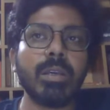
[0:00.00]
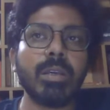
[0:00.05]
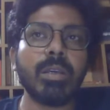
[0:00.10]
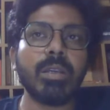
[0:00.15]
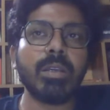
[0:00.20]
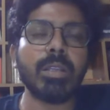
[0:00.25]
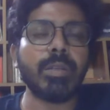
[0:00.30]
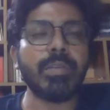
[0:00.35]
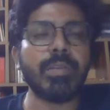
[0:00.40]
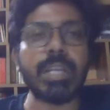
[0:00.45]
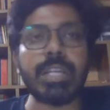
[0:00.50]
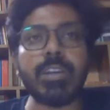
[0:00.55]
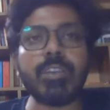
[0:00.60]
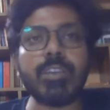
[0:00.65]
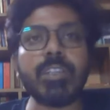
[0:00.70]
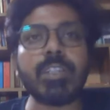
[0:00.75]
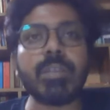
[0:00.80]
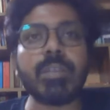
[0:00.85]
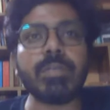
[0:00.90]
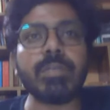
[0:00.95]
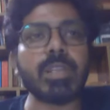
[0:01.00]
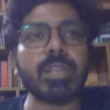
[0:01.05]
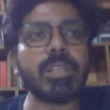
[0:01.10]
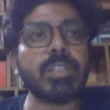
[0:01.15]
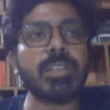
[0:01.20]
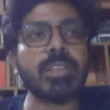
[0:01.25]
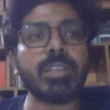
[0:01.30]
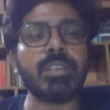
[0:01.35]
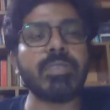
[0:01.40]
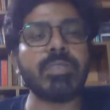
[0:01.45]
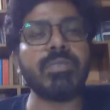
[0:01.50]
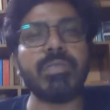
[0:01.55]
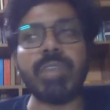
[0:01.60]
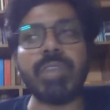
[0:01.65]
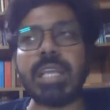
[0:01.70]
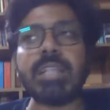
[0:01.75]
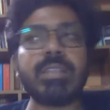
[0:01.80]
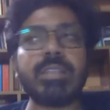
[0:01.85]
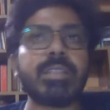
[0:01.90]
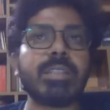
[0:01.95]
the very concept of Sanskritization
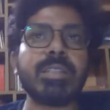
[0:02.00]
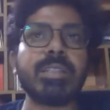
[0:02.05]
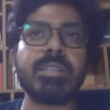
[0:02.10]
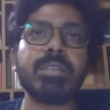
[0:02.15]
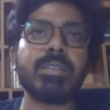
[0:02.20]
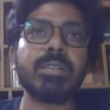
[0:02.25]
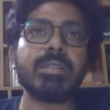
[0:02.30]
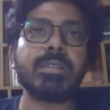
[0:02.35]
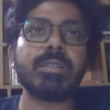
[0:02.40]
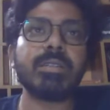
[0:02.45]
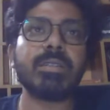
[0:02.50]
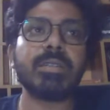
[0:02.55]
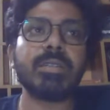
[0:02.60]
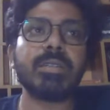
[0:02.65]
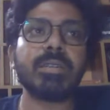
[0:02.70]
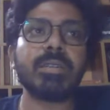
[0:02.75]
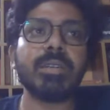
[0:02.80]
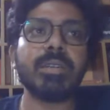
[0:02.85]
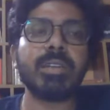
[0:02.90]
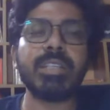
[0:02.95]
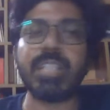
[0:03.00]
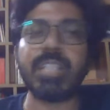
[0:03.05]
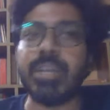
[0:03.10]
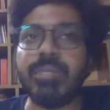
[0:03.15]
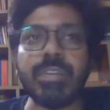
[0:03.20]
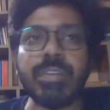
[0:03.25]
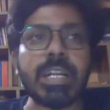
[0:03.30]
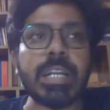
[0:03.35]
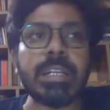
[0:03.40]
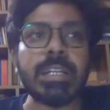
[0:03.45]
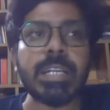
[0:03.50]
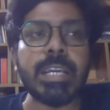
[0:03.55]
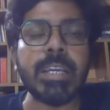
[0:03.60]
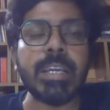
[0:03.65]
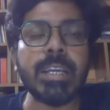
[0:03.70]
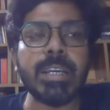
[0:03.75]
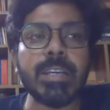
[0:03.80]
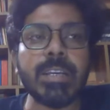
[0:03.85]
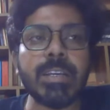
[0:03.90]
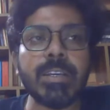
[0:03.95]
fails,
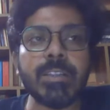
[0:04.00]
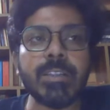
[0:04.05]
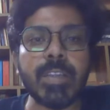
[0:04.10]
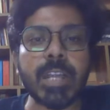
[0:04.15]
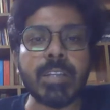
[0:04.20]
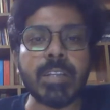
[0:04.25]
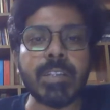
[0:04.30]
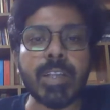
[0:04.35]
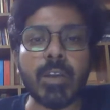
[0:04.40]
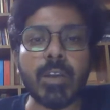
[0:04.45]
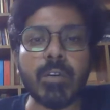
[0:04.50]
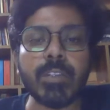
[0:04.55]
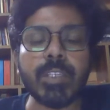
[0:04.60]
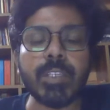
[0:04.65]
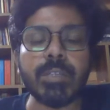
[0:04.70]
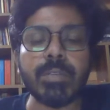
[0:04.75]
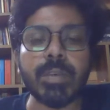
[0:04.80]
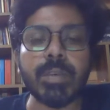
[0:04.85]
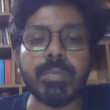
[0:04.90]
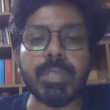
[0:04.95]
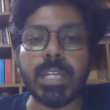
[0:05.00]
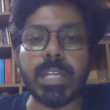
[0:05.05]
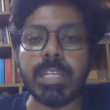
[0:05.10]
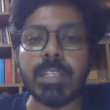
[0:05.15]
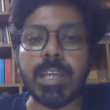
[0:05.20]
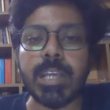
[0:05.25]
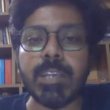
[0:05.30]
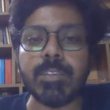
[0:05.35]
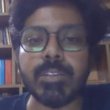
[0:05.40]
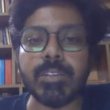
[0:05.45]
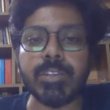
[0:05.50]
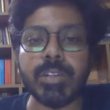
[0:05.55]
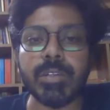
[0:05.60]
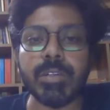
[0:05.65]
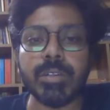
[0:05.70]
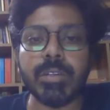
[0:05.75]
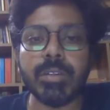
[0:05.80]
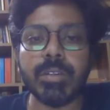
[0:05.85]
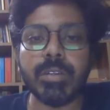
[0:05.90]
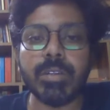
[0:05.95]
definitely there is the concept of Dalitization.
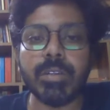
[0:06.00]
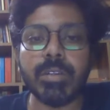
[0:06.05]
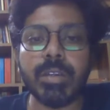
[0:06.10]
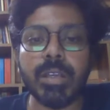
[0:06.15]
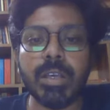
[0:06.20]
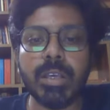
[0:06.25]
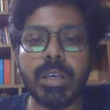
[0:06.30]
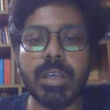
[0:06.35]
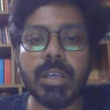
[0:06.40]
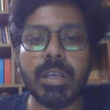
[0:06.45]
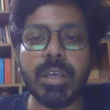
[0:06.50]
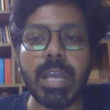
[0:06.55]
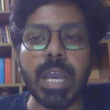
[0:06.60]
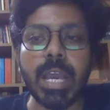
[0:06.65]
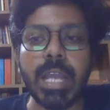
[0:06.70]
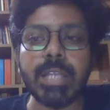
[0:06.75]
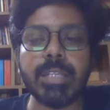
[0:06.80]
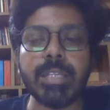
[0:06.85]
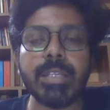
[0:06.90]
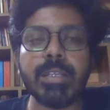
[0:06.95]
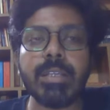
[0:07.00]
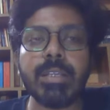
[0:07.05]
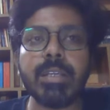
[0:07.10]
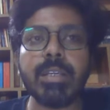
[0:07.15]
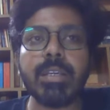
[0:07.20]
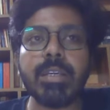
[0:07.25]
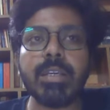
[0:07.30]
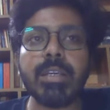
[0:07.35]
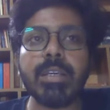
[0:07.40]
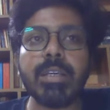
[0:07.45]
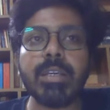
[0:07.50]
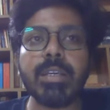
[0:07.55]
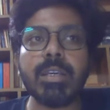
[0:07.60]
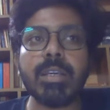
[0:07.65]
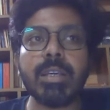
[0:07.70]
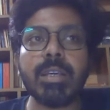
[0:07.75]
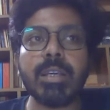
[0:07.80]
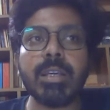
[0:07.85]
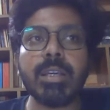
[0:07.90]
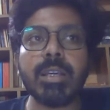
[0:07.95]
And
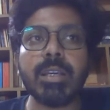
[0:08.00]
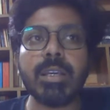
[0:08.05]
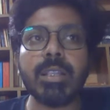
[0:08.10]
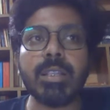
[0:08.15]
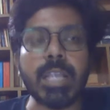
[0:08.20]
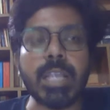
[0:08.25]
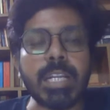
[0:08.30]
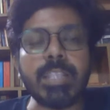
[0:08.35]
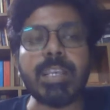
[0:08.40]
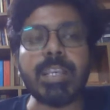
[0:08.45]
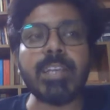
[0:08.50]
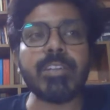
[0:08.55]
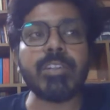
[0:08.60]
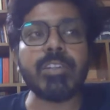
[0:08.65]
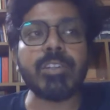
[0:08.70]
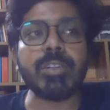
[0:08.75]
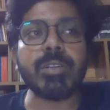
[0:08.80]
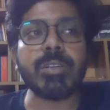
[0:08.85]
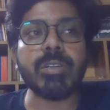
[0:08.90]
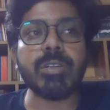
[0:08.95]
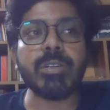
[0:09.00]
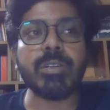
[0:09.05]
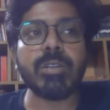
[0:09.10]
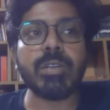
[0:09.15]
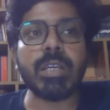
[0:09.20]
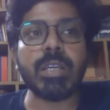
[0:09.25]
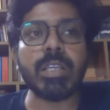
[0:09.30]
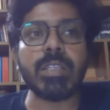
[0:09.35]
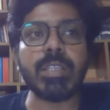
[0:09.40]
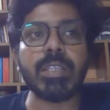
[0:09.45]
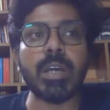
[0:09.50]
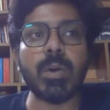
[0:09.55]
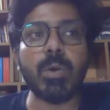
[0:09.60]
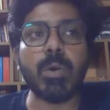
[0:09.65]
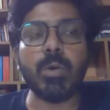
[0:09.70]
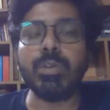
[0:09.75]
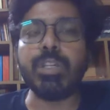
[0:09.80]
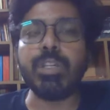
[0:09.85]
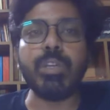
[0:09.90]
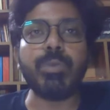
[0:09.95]
Dalitization is the
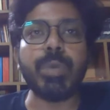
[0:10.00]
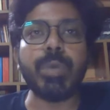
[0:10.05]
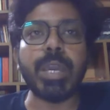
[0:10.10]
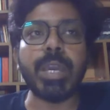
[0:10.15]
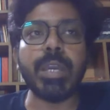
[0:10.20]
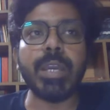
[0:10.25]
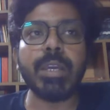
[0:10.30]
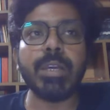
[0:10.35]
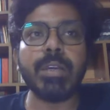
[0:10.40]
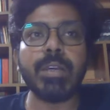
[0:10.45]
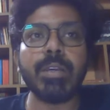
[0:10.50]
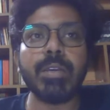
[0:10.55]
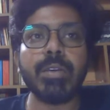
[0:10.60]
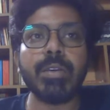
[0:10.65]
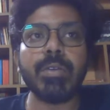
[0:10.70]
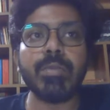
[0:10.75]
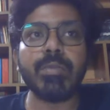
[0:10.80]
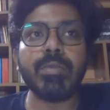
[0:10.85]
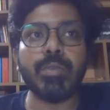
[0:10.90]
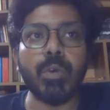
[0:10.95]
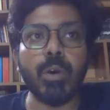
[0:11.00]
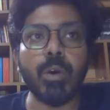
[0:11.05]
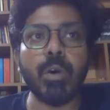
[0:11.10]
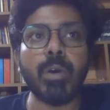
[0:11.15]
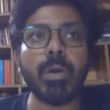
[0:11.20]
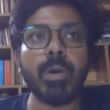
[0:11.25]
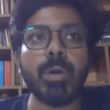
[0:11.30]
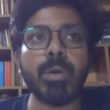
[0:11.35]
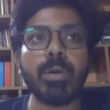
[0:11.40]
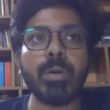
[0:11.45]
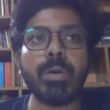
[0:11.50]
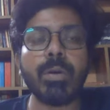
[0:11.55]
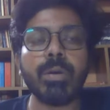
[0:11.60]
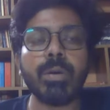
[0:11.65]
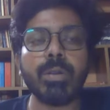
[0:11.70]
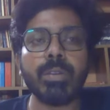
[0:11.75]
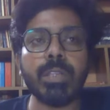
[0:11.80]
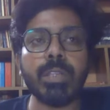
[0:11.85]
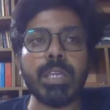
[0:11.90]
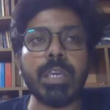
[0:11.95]
only way for
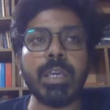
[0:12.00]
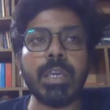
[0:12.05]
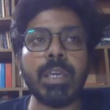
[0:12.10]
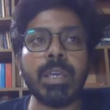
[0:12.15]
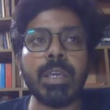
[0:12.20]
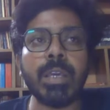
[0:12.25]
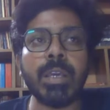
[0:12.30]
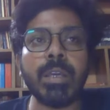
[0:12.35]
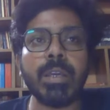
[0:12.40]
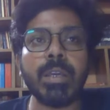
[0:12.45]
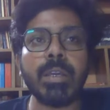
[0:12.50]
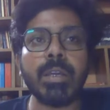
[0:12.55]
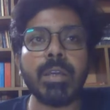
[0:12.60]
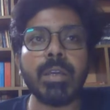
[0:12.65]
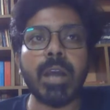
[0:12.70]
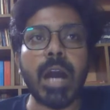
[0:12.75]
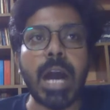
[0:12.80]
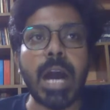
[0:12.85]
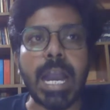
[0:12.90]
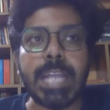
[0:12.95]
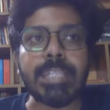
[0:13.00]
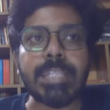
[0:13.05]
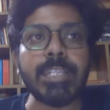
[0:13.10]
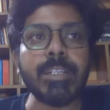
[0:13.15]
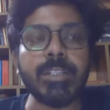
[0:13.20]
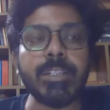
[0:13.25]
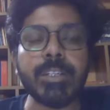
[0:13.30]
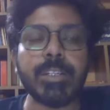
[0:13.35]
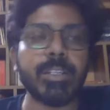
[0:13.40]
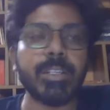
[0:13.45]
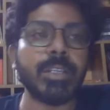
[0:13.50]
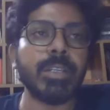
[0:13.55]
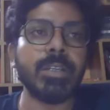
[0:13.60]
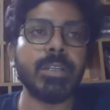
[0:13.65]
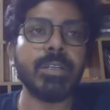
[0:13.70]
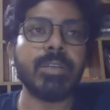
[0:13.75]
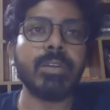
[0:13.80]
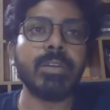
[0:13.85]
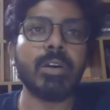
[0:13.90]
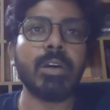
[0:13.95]
the identity
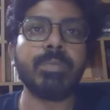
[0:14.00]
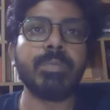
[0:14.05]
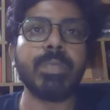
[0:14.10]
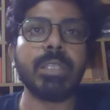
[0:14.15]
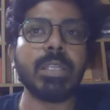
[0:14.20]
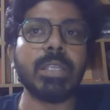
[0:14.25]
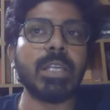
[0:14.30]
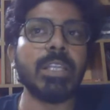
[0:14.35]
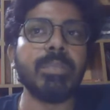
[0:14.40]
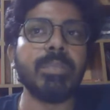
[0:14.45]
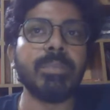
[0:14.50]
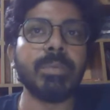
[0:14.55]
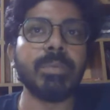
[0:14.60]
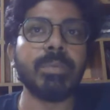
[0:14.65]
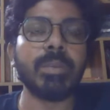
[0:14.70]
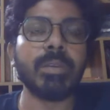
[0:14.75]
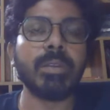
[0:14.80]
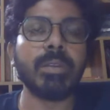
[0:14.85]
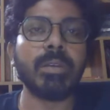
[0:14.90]
of the Dalit people.